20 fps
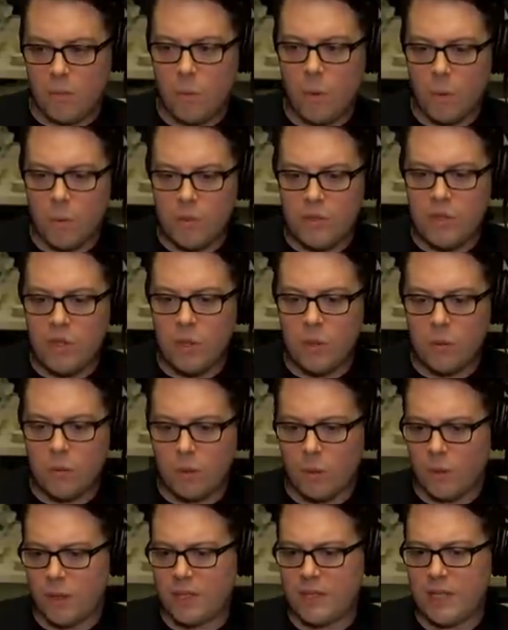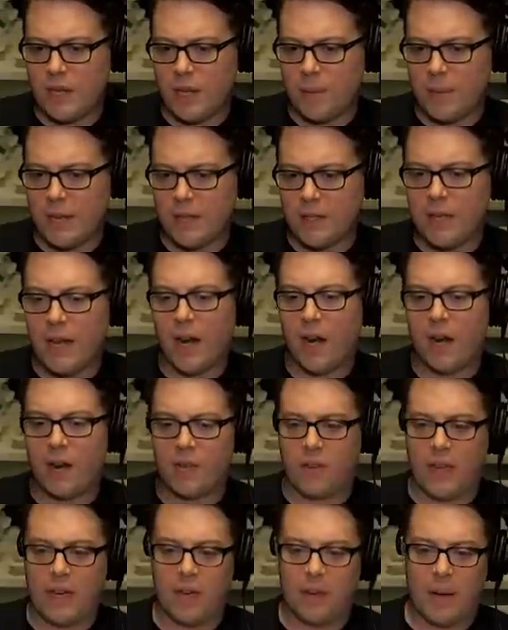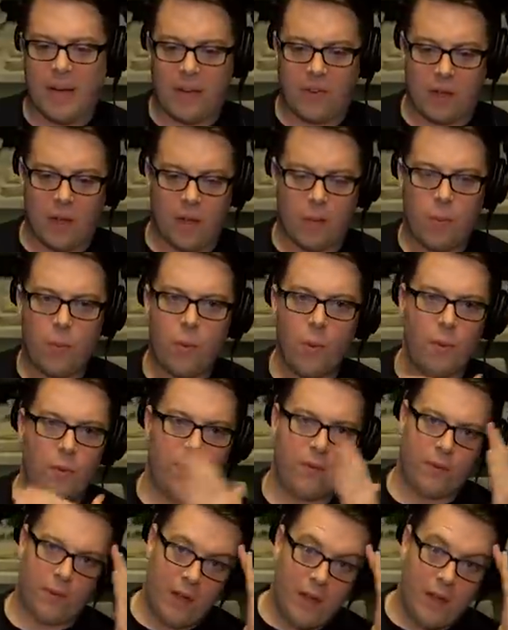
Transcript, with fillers: Well, we'll do, oh, did I pass? There it is, I did pass it. Whew.